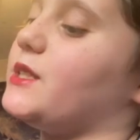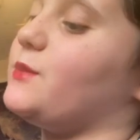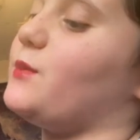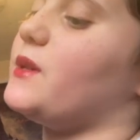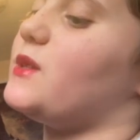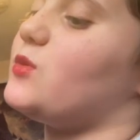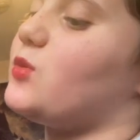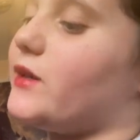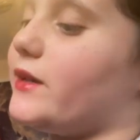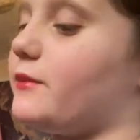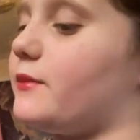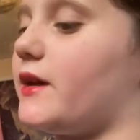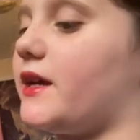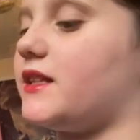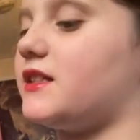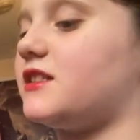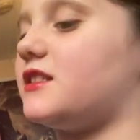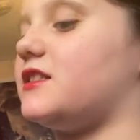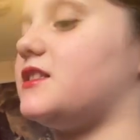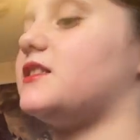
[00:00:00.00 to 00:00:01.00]
between
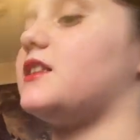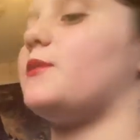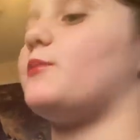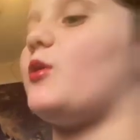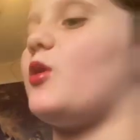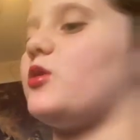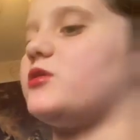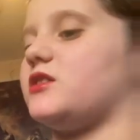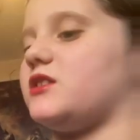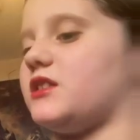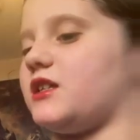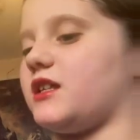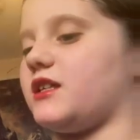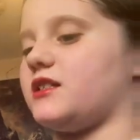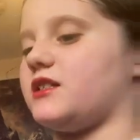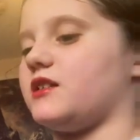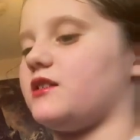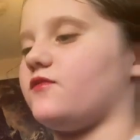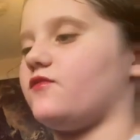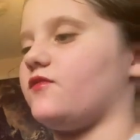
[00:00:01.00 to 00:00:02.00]
medicine and poison
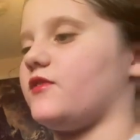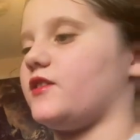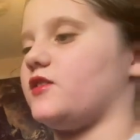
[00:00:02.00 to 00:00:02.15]
is in the